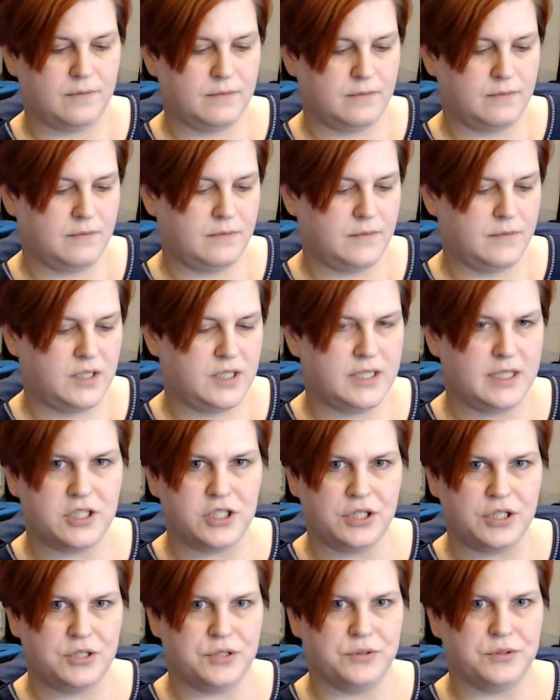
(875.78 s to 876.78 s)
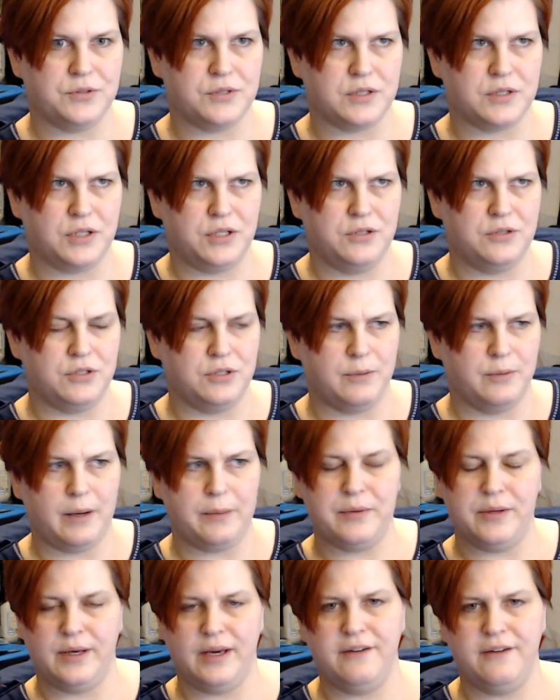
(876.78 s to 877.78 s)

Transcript: Stitching Jewels on YouTube, I believe.